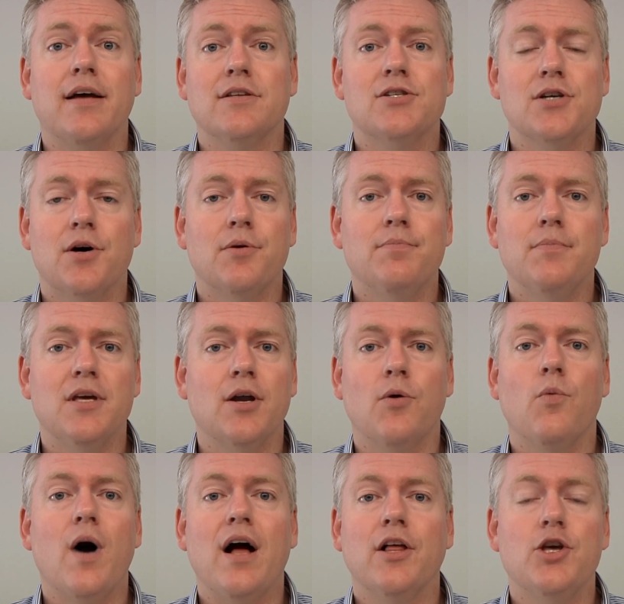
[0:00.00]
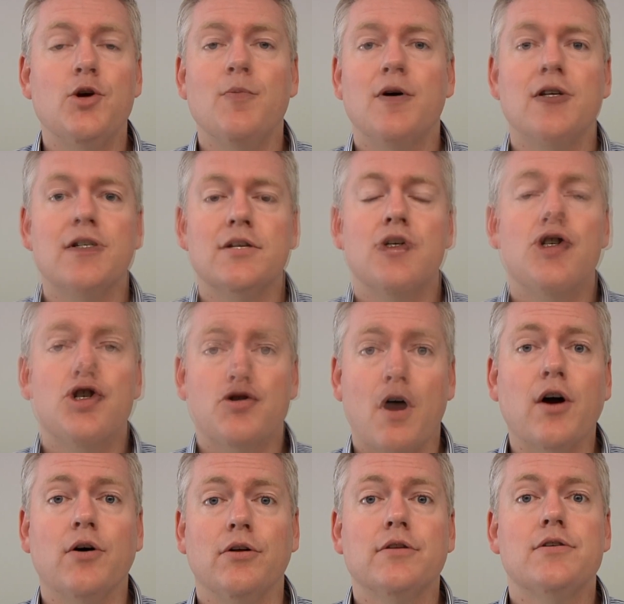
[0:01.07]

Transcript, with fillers: And so while humans struggle